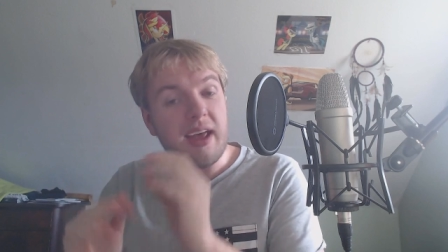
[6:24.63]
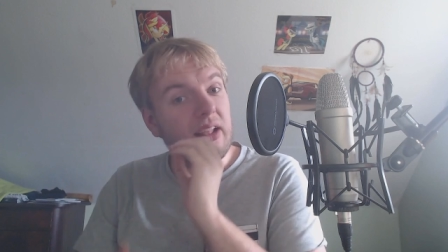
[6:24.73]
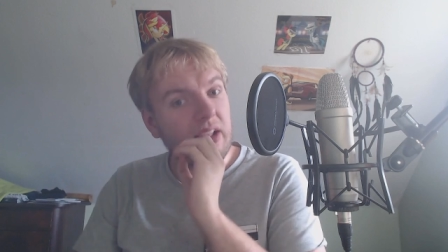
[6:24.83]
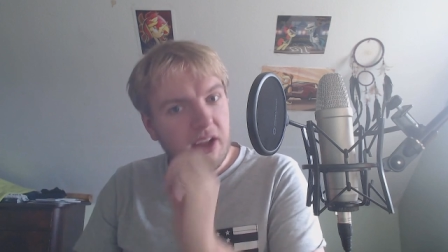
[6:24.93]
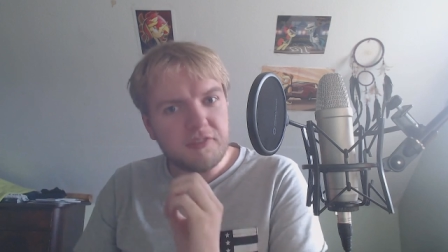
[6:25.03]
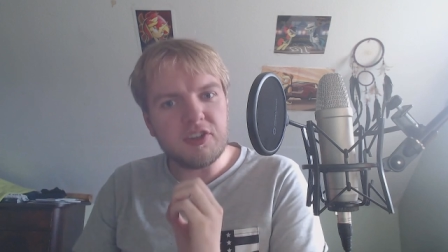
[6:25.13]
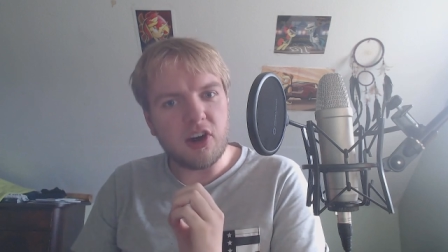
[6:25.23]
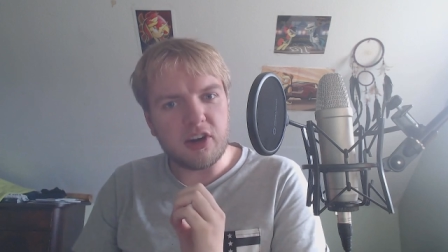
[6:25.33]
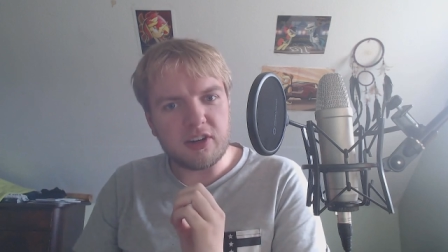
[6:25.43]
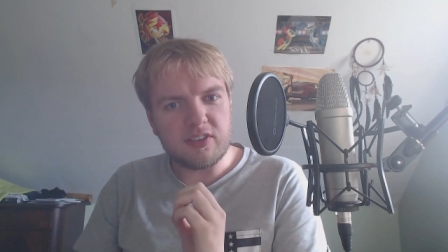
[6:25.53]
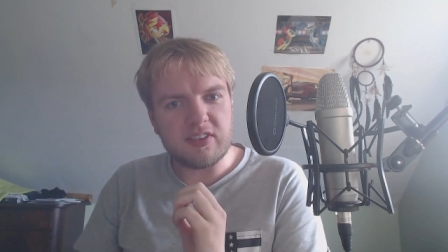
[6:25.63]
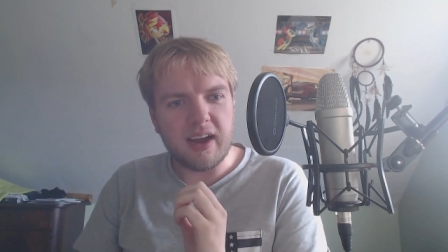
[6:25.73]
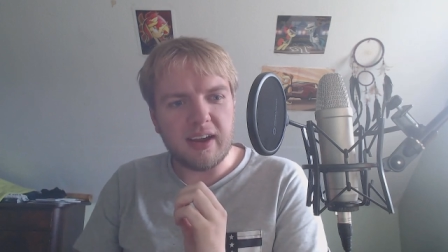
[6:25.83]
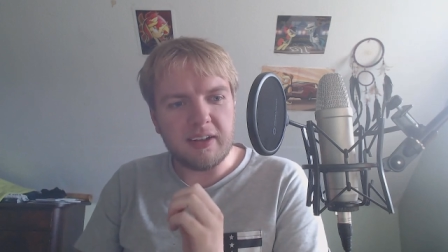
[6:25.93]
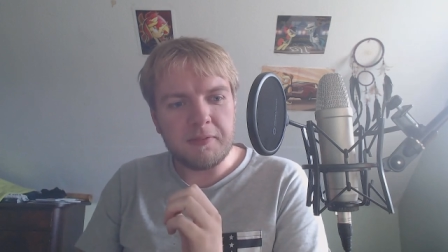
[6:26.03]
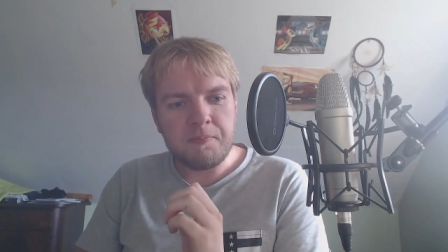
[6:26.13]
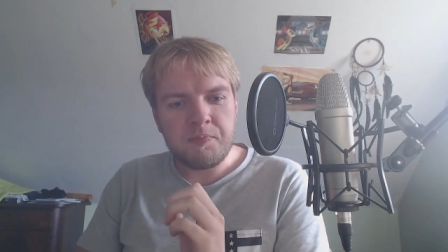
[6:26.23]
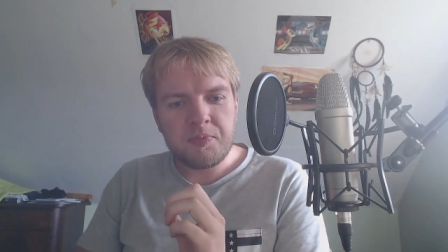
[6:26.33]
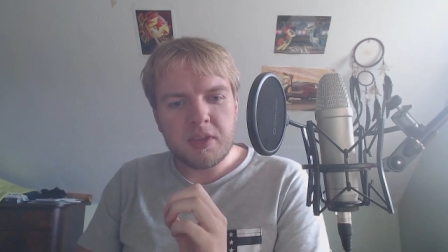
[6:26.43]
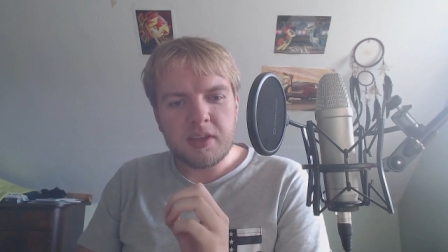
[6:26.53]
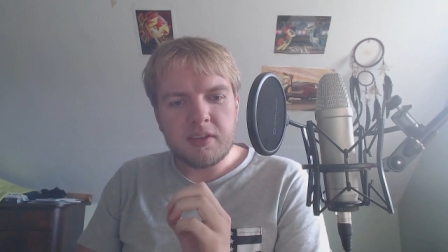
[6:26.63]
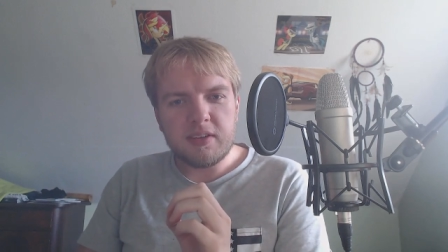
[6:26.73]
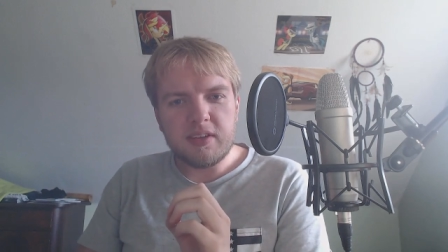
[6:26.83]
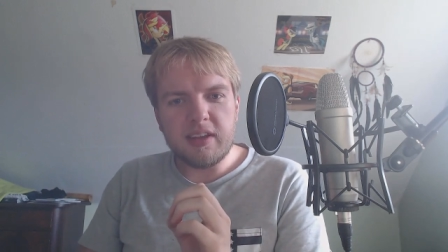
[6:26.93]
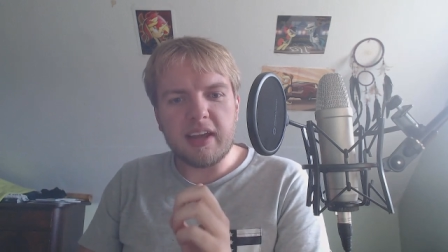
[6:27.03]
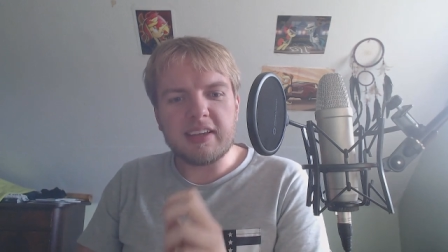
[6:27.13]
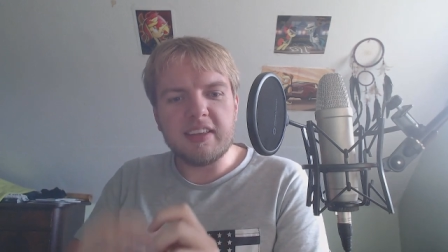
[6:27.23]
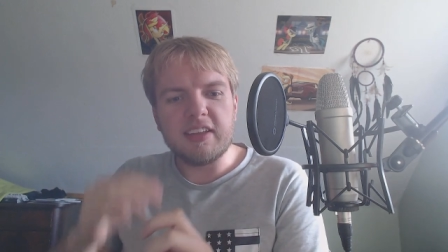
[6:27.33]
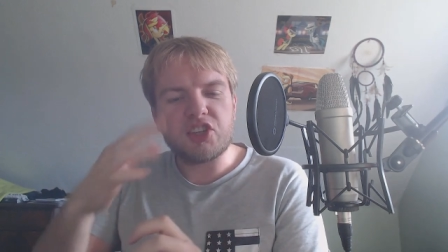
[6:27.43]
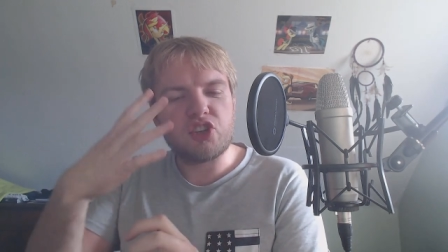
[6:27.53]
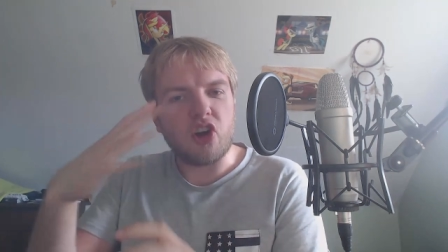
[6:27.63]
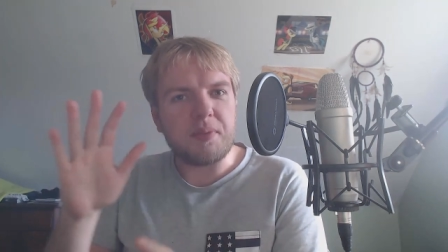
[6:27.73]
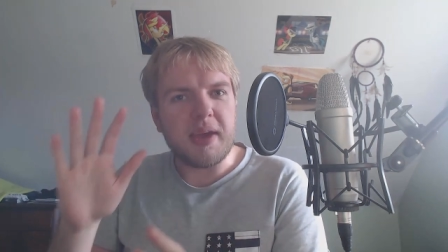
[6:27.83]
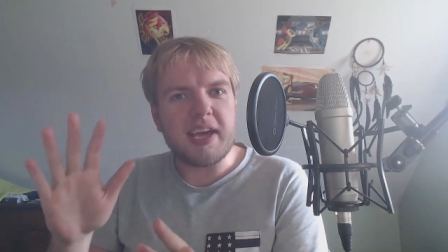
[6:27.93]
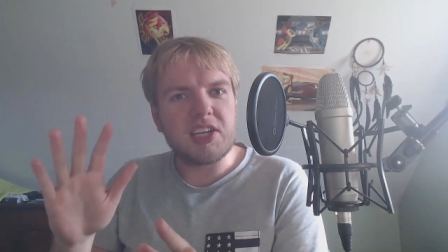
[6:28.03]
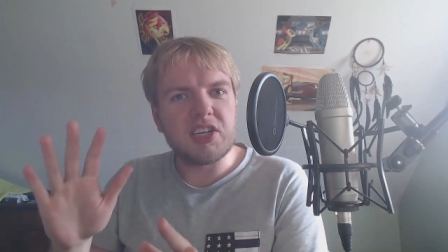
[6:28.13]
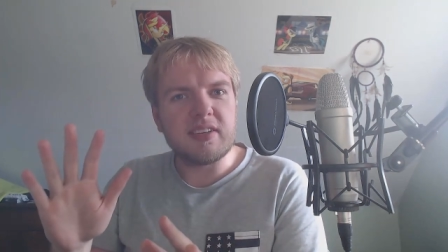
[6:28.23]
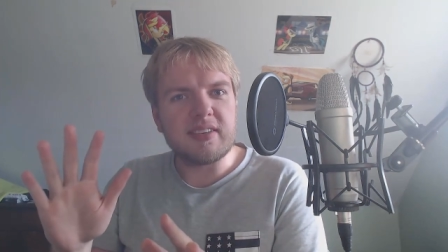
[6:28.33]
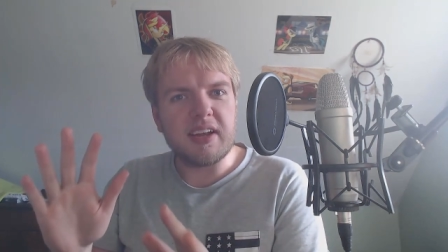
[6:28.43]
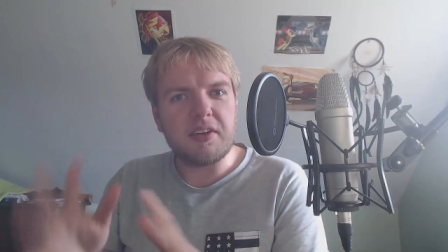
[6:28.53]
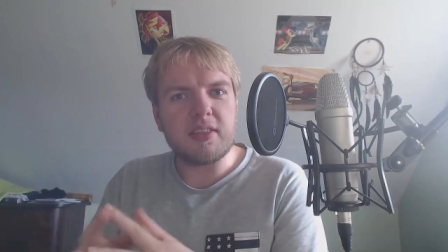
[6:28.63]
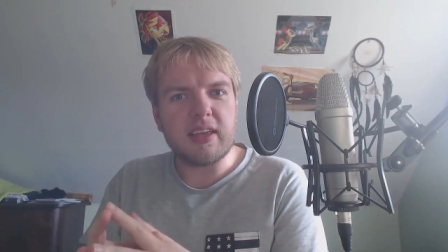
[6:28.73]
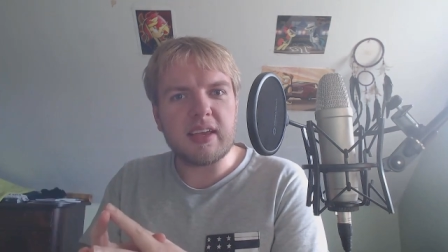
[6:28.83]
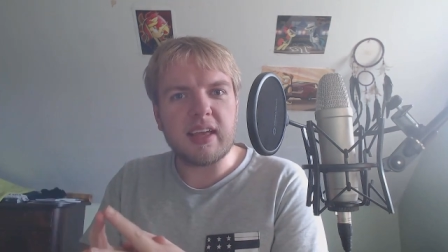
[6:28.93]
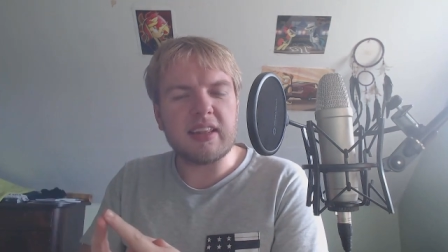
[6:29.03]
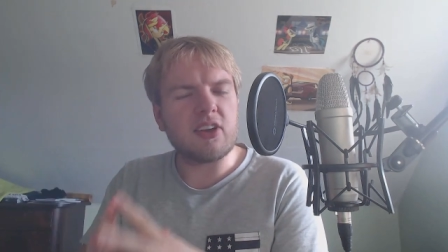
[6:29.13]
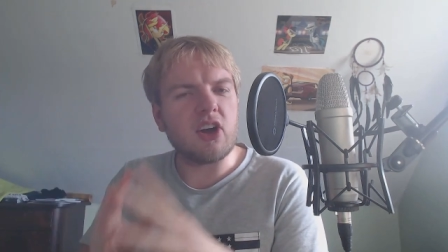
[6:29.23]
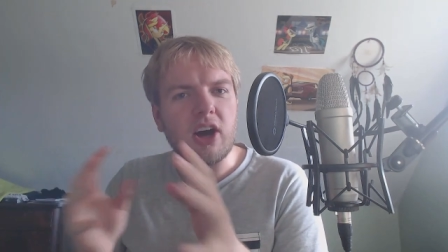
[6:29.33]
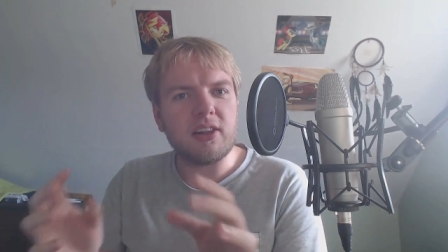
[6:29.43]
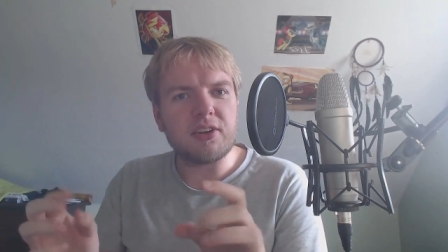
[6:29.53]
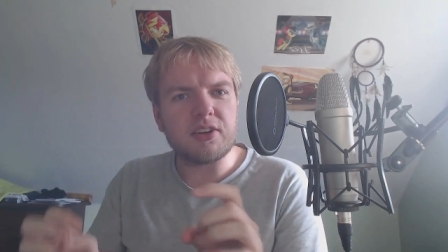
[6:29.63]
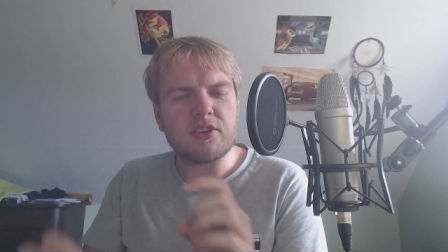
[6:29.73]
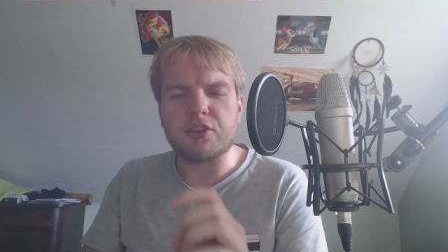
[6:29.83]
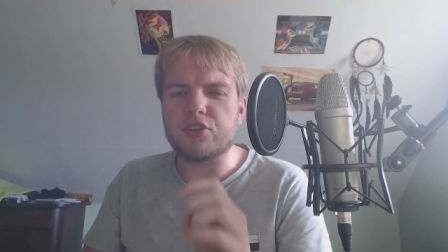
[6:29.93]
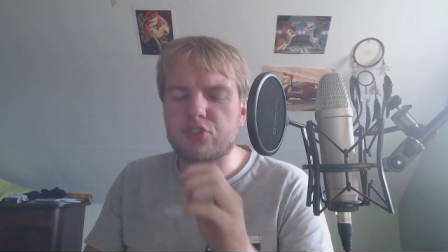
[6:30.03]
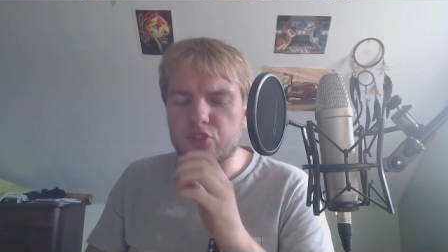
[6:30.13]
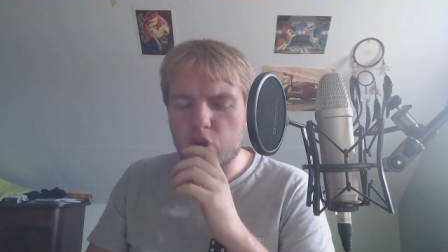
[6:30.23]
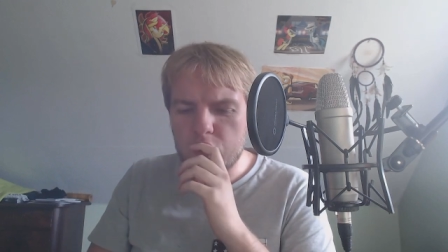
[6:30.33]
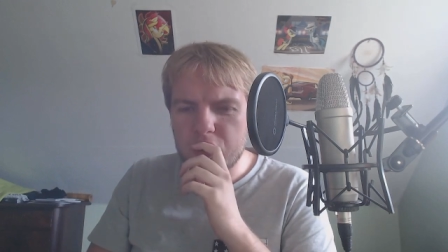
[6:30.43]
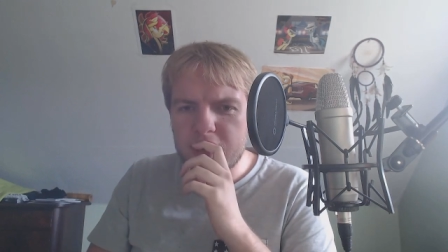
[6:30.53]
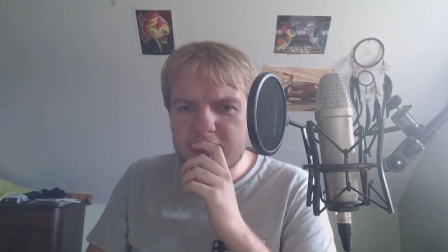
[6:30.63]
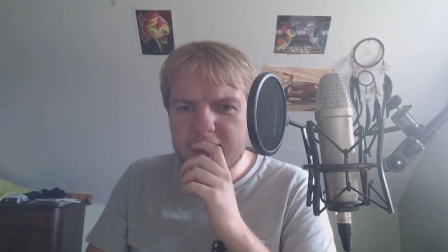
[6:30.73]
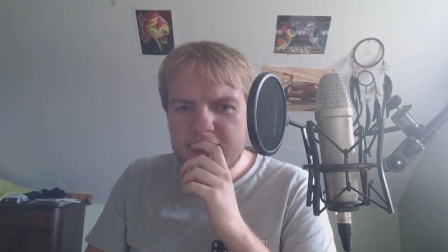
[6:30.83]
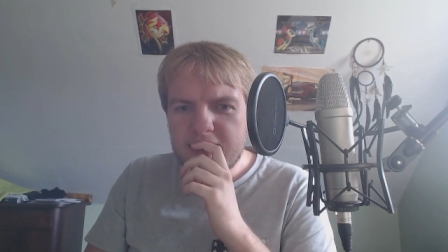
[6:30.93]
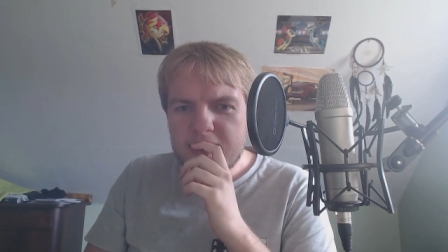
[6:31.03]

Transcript: I loved the art style like the sharp edges and everything and the colors are so good